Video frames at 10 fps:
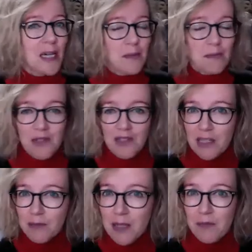building
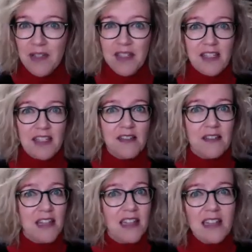my business,
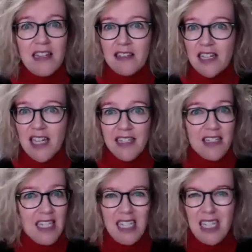thinking that
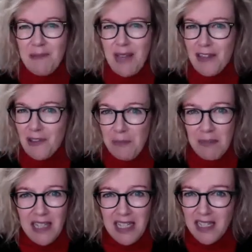I may not
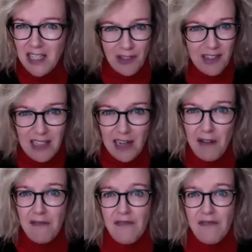be good enough,